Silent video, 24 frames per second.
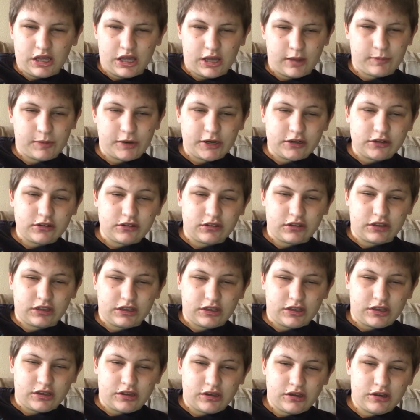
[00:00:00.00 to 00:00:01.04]

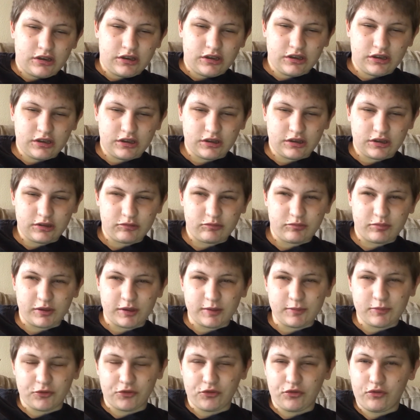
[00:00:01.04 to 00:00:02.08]
apparently,
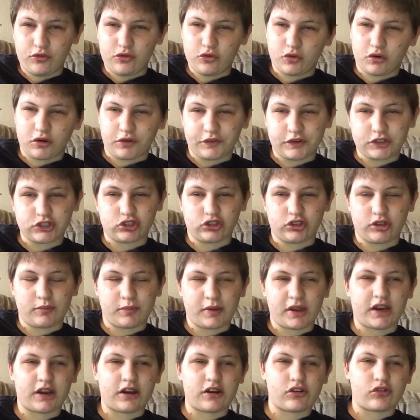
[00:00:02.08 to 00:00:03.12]
people who are visually
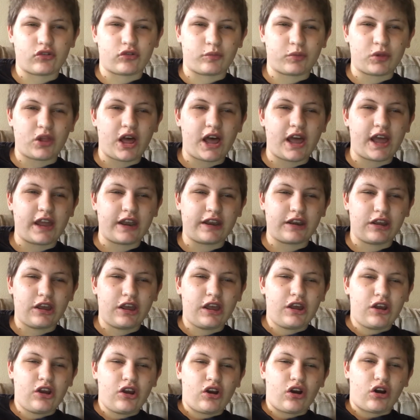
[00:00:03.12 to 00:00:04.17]
impaired or blind
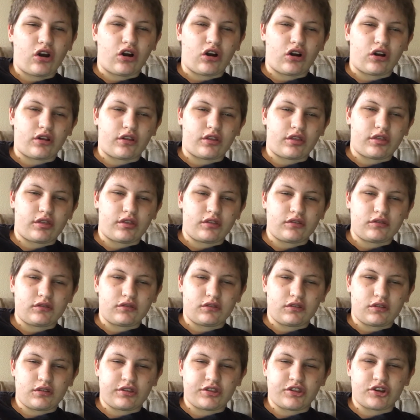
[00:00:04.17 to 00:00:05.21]
are
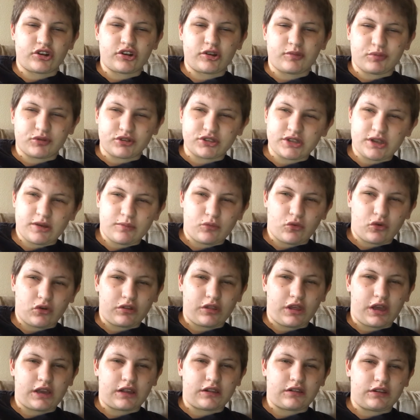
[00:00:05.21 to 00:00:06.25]
30% more
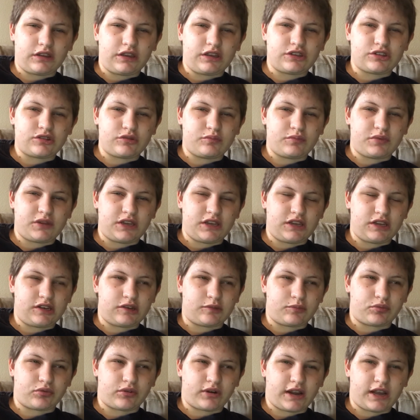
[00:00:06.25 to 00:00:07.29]
likely to be
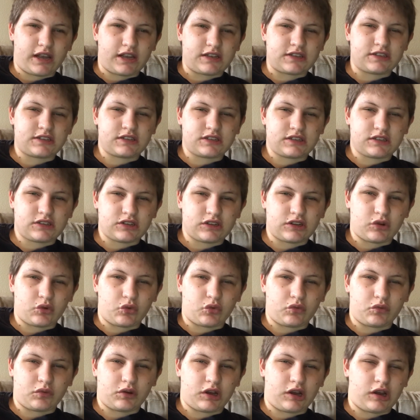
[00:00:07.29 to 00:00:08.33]
depressed,
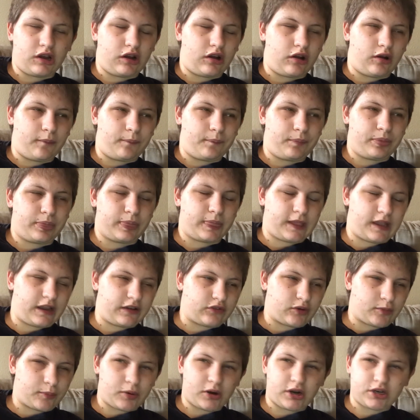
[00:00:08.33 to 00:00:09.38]

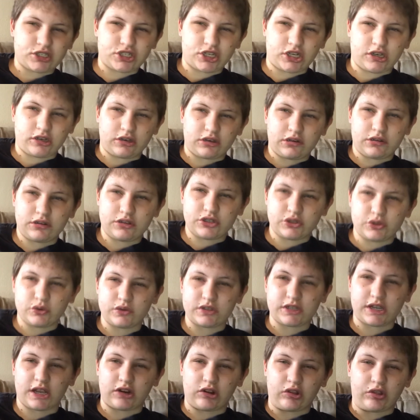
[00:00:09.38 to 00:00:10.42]
have depression,
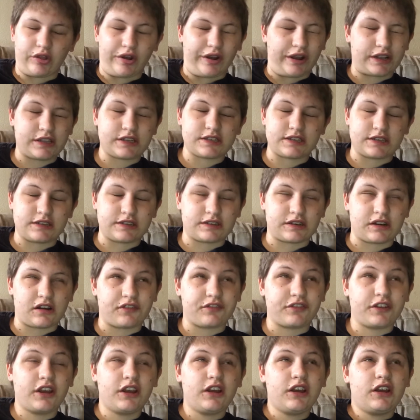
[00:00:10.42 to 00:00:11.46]
suicidal thoughts, and
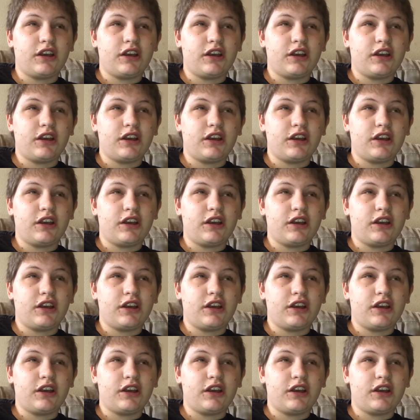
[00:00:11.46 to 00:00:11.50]
stuff.